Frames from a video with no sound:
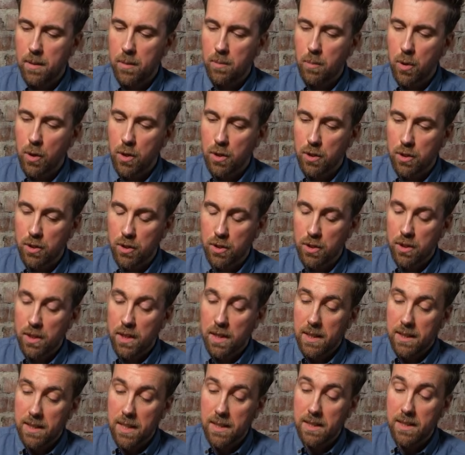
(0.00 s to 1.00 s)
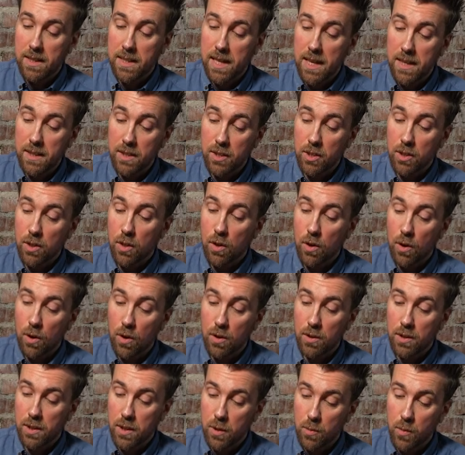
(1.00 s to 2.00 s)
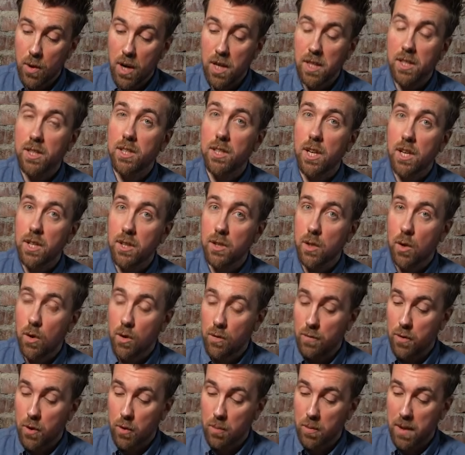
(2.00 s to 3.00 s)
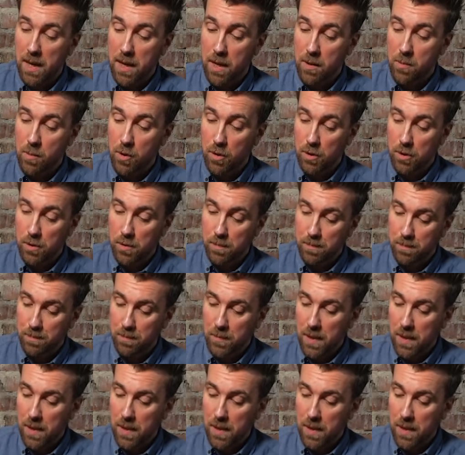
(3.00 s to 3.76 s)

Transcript: points that stands on the right side of your player board.